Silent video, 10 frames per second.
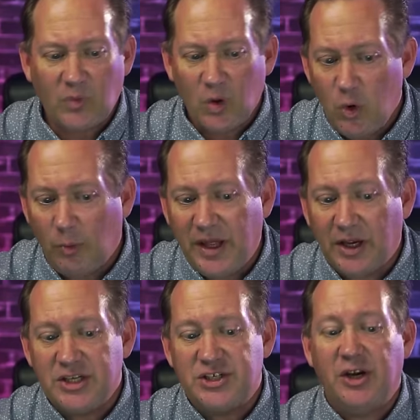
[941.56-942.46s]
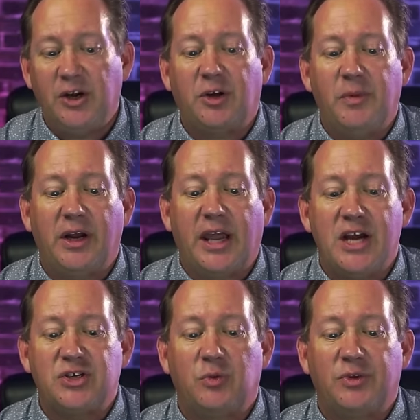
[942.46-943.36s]
We will be in continued
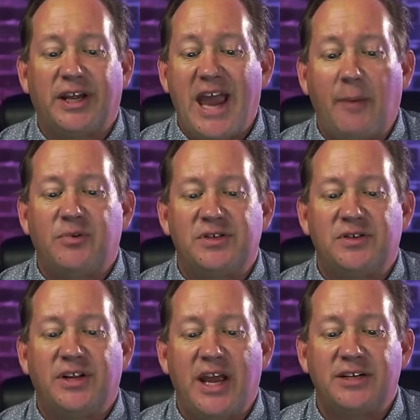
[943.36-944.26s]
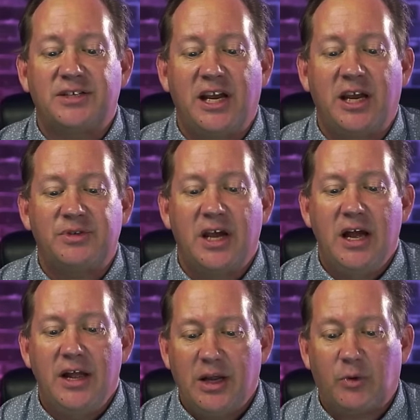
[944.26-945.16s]
communication with the captains of the dance teams
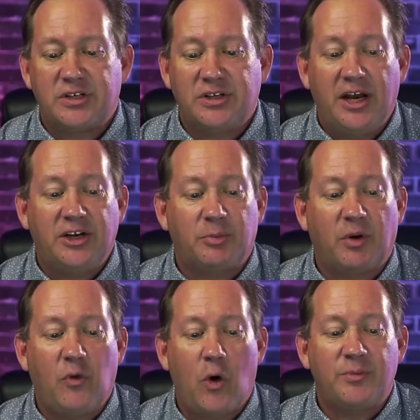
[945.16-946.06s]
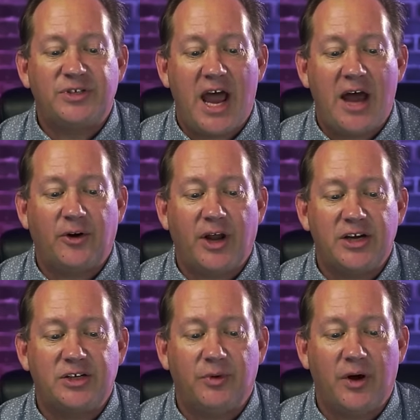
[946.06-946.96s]
that were slated to perform Saturday,
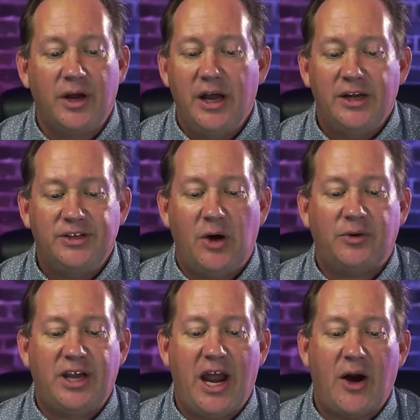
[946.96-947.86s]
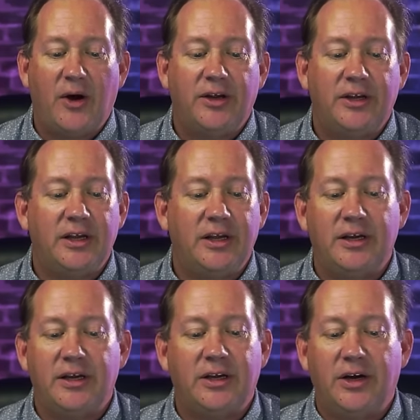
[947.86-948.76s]
she wrote. Don't care.
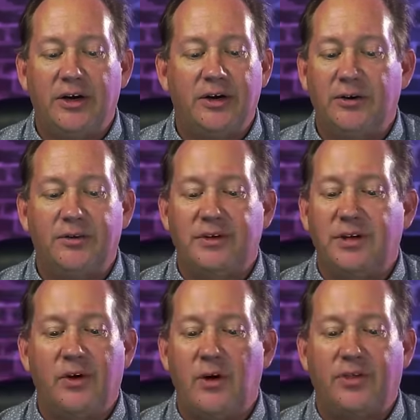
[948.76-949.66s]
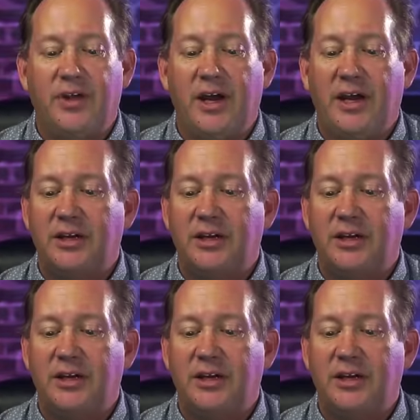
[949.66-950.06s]
Your whole thing,